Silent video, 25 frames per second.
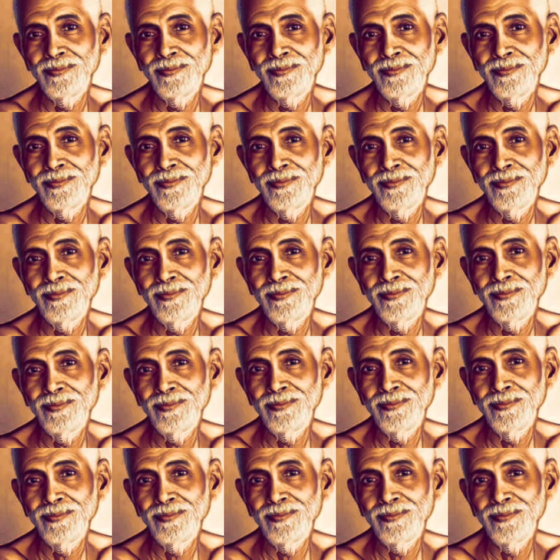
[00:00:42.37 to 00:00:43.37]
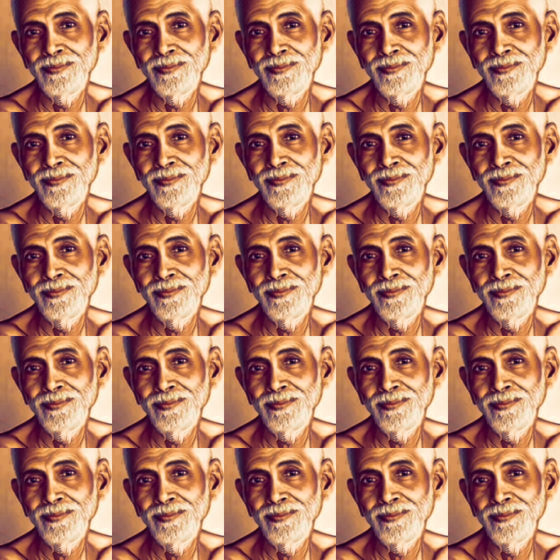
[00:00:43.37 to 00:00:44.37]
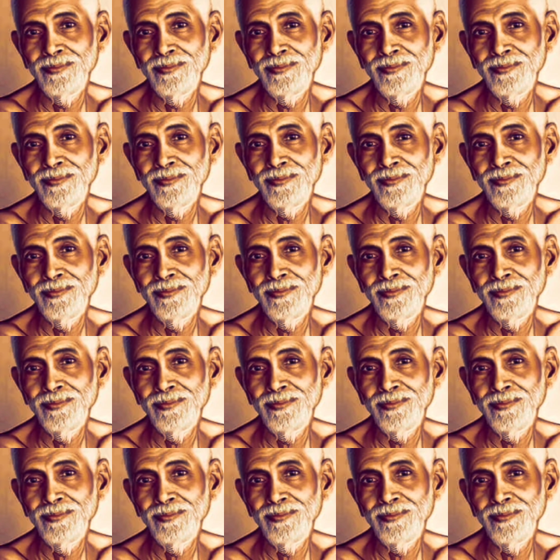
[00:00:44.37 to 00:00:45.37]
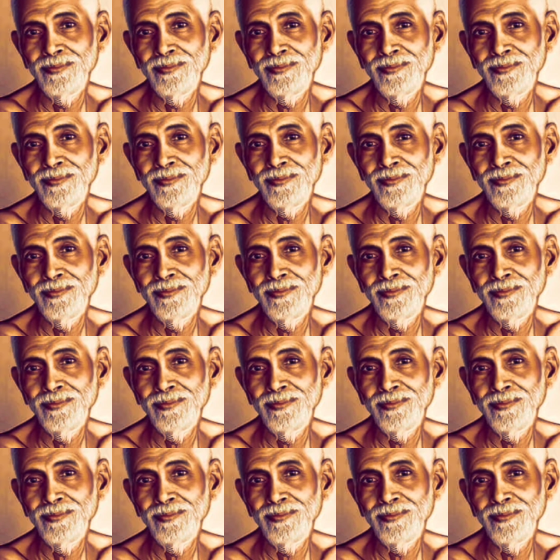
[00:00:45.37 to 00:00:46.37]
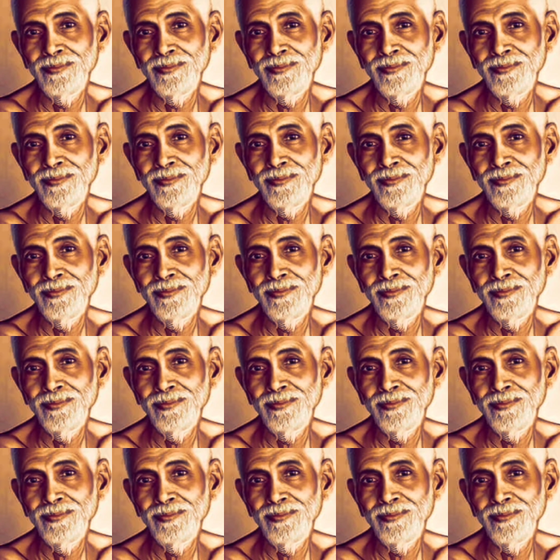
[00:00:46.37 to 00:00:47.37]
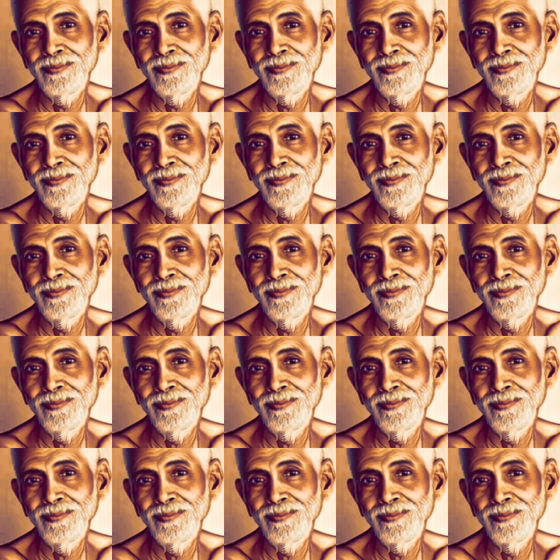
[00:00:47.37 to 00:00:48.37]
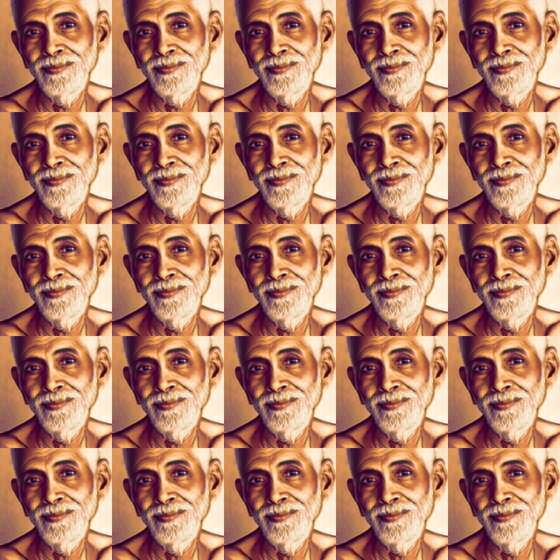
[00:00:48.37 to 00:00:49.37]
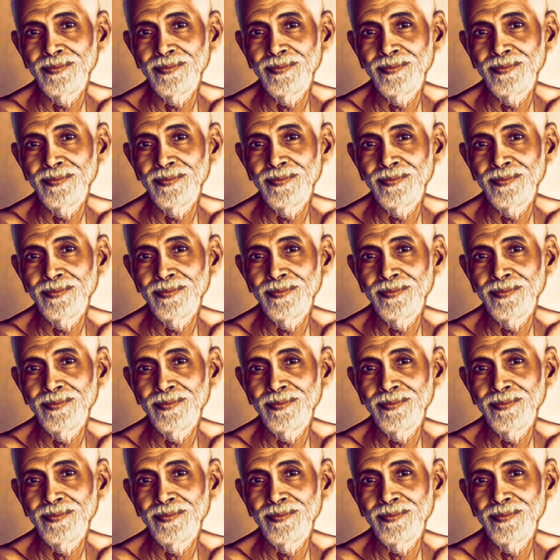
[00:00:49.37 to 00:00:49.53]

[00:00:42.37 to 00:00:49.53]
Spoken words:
This is a still picture; no speech is visible.